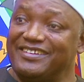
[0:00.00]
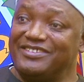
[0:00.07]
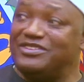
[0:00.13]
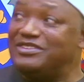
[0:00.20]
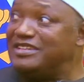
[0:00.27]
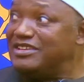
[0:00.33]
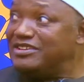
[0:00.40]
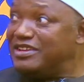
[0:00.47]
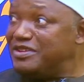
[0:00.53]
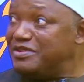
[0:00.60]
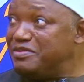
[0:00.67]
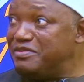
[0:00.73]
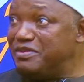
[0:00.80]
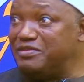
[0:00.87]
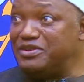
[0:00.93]
Those National
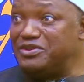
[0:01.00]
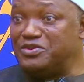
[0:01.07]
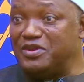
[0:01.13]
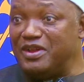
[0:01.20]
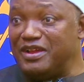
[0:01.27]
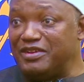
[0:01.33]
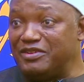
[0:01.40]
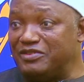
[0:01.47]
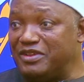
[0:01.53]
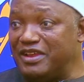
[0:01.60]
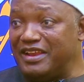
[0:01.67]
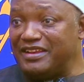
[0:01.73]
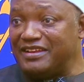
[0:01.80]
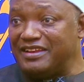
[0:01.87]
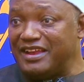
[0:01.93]
Assembly members who are
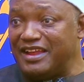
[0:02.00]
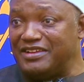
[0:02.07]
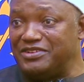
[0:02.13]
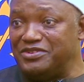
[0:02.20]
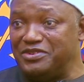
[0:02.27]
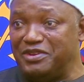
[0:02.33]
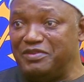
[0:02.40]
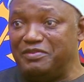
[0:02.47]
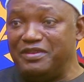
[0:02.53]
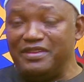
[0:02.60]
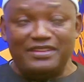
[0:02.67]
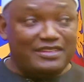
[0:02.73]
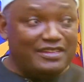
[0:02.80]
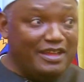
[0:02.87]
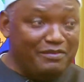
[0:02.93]
elected as UDP,
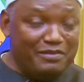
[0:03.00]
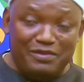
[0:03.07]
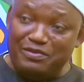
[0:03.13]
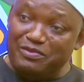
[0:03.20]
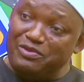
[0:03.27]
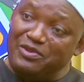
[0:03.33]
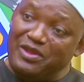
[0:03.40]
it's the Gambian people who